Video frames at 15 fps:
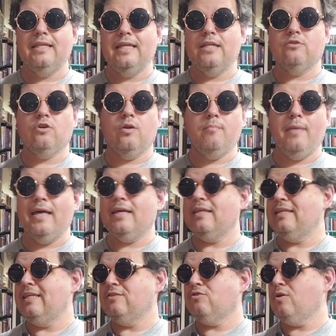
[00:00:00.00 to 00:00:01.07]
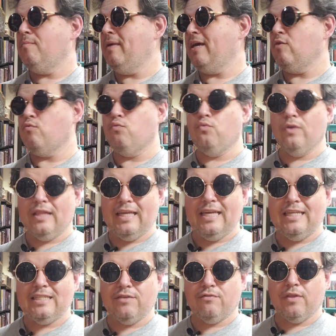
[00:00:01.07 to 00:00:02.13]
it's going to make it really
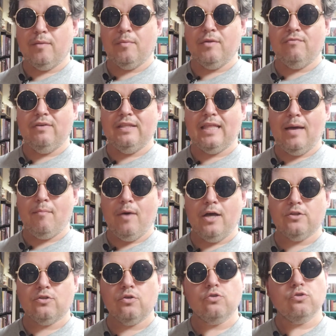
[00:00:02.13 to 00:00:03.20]
easy for them to defeat that monster.